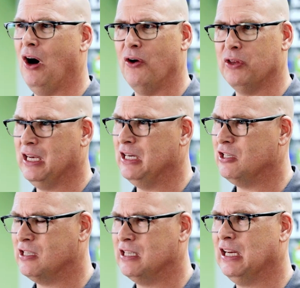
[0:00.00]
know, all the
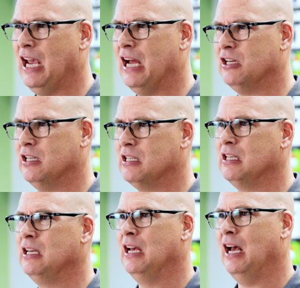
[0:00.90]
gadgets and
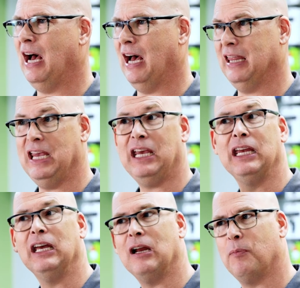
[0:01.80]
gadgets. Uh, they
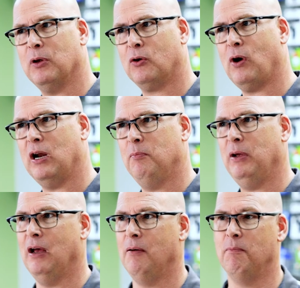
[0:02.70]
can get up there quite a
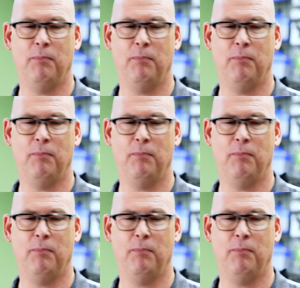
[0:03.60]
bit.